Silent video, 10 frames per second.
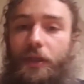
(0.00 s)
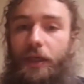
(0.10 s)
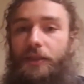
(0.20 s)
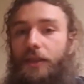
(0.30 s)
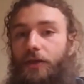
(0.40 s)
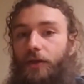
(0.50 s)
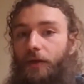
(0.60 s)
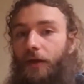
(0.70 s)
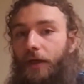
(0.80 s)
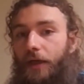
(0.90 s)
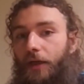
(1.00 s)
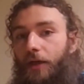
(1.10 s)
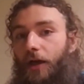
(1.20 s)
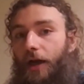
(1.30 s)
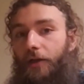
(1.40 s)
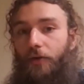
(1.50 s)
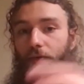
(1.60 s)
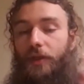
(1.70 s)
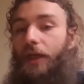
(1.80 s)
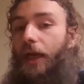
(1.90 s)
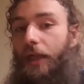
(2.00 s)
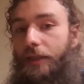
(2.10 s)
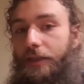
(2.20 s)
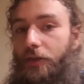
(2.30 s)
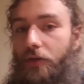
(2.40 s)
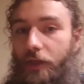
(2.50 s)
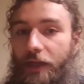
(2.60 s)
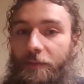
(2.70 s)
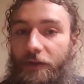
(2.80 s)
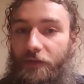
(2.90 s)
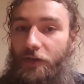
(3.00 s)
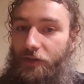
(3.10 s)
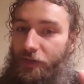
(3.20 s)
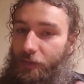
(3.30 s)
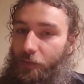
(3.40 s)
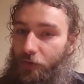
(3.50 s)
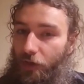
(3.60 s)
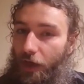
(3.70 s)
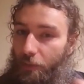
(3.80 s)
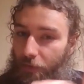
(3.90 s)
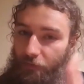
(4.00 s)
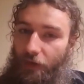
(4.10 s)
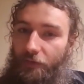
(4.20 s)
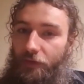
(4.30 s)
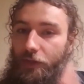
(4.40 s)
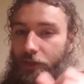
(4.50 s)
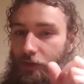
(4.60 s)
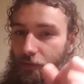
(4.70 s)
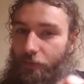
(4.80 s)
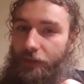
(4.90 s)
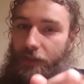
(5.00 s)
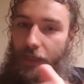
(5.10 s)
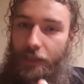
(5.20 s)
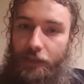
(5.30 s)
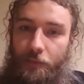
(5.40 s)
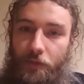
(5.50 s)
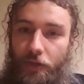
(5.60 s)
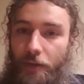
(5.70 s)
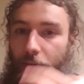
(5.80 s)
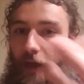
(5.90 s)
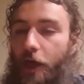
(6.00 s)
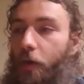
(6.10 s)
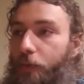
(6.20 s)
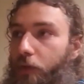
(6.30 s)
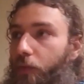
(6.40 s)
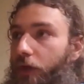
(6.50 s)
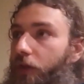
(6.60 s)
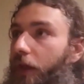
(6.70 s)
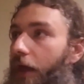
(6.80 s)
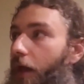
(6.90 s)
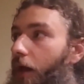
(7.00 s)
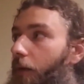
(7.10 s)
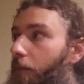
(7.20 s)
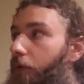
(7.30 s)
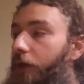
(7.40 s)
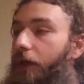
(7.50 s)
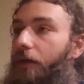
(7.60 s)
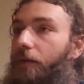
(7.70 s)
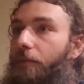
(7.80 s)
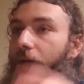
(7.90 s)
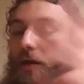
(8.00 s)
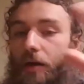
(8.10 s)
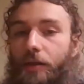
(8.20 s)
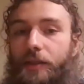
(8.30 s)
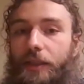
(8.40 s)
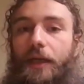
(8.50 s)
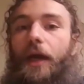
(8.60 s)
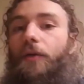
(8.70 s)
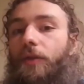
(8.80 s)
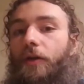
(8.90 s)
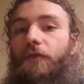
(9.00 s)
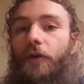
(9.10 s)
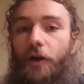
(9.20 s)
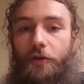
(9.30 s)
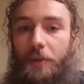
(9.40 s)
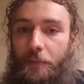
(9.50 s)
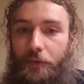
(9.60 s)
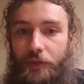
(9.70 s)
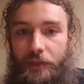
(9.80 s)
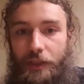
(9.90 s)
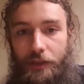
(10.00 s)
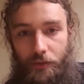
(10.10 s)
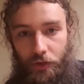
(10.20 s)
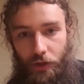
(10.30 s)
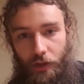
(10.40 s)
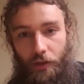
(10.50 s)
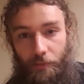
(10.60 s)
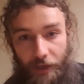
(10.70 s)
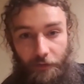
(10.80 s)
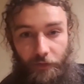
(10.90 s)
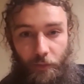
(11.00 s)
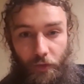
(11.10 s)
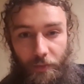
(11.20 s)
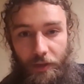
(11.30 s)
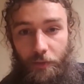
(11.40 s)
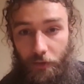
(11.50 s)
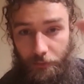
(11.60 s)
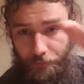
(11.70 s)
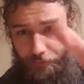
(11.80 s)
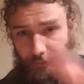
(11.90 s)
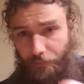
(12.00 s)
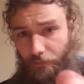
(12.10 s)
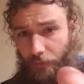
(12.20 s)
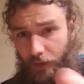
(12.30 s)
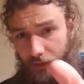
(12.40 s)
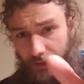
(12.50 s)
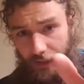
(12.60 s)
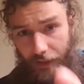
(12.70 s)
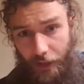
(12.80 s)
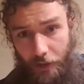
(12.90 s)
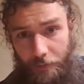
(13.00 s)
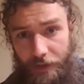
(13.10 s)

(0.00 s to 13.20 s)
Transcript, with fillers: I'd like to hear it. I don't think I need to tell you to like my videos and subscribe, but if you haven't done so, please like and subscribe. It helps with putting my content out there for other people to see. So inshallah, it'll benefit more people. Take care.